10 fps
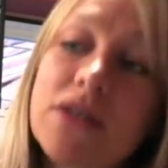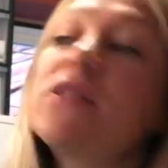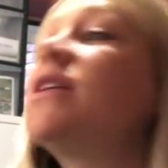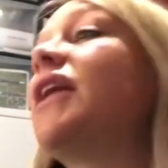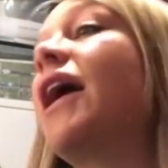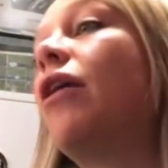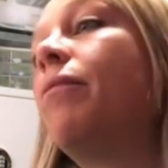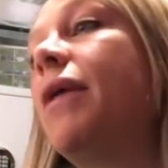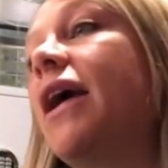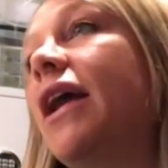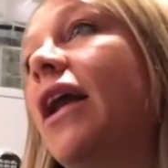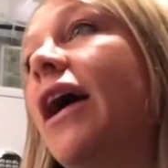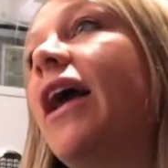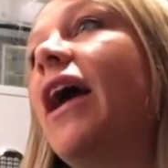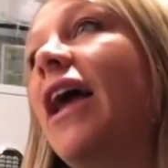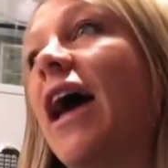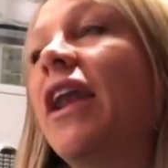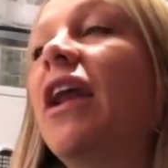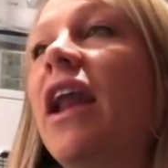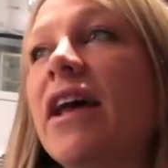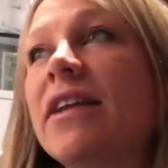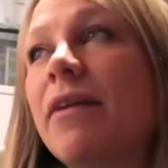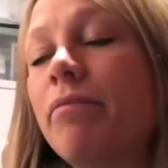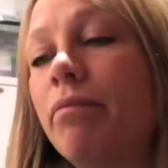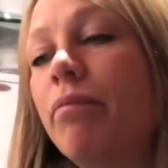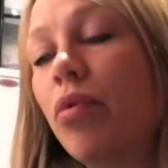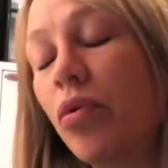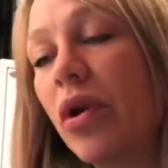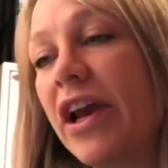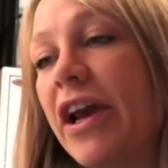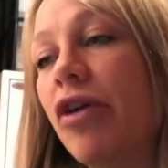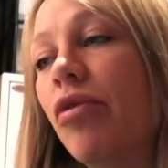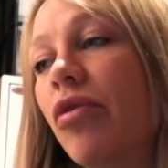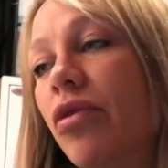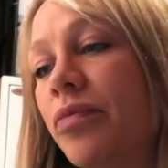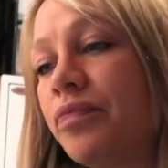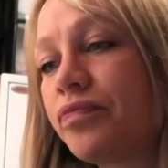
to now being like, again, unless I'm poorly or